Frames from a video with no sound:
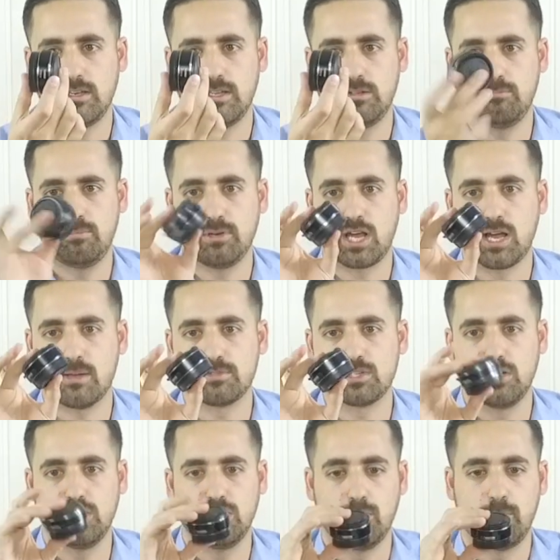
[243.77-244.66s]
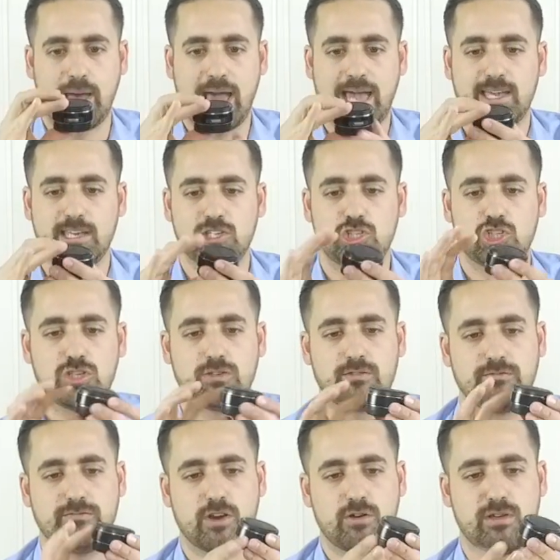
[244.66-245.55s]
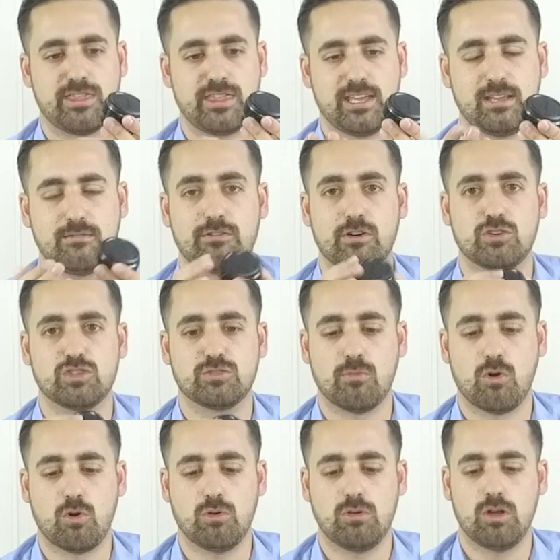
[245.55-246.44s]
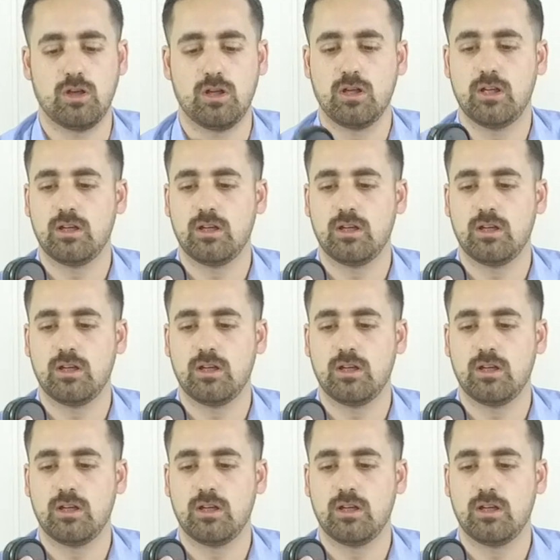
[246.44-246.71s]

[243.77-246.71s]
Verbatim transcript: it becomes a little package, very thin, very small,